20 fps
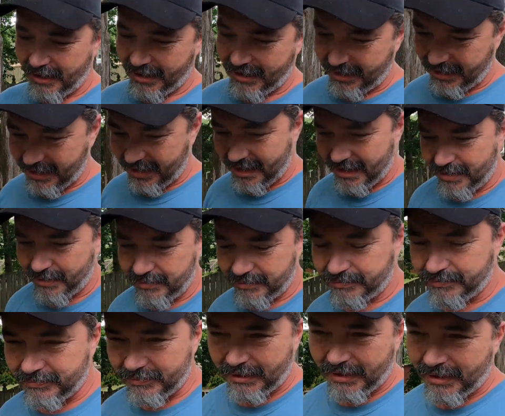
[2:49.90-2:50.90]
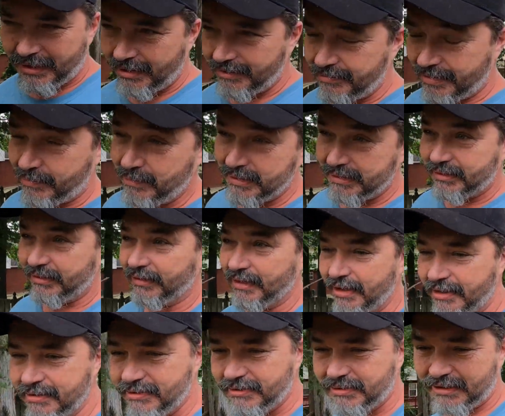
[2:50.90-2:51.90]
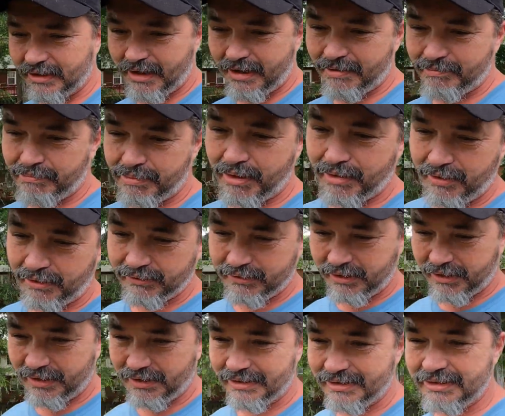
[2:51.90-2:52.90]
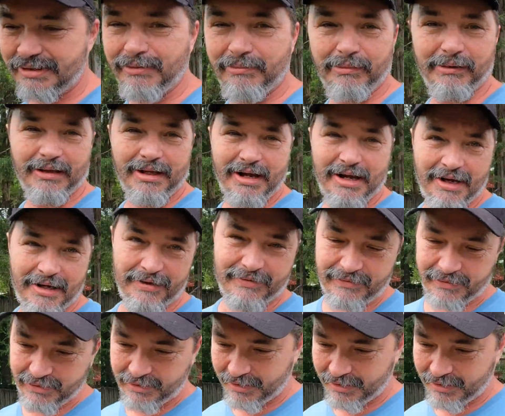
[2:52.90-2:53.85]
and I I went to Lowe's and I bought some live